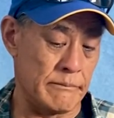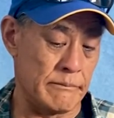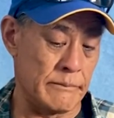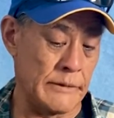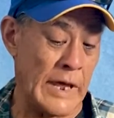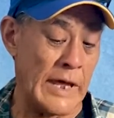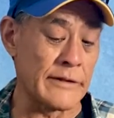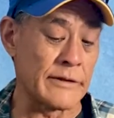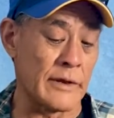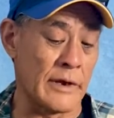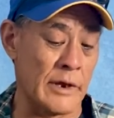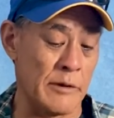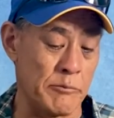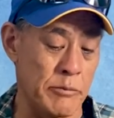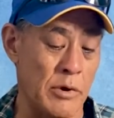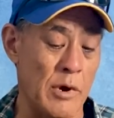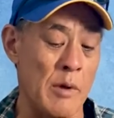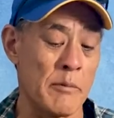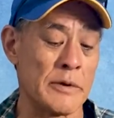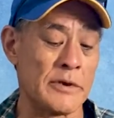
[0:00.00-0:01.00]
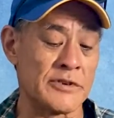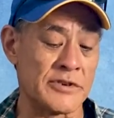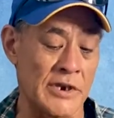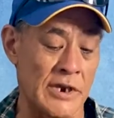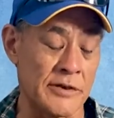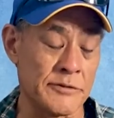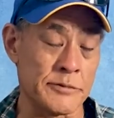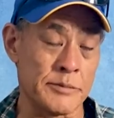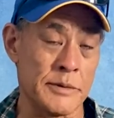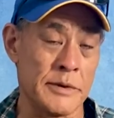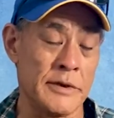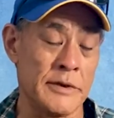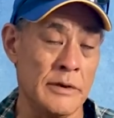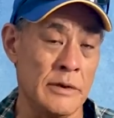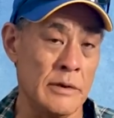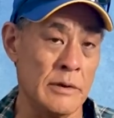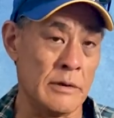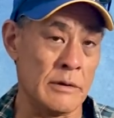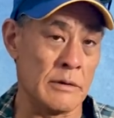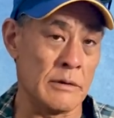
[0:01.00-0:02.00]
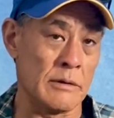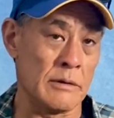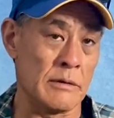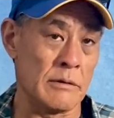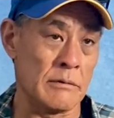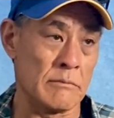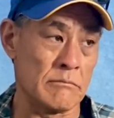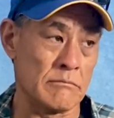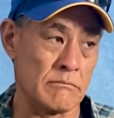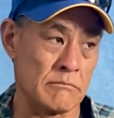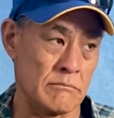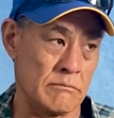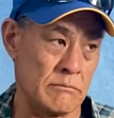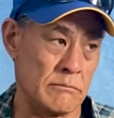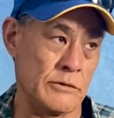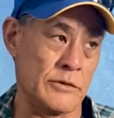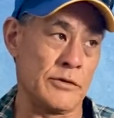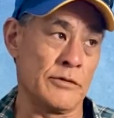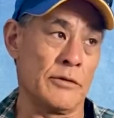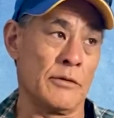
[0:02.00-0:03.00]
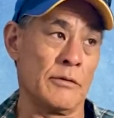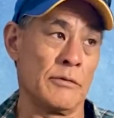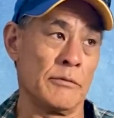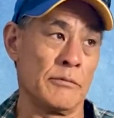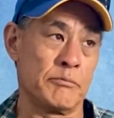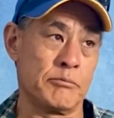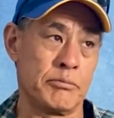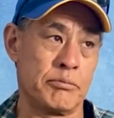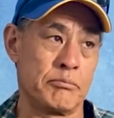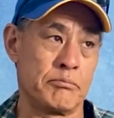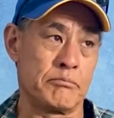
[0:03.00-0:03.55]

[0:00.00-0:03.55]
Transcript: That day probably changed me till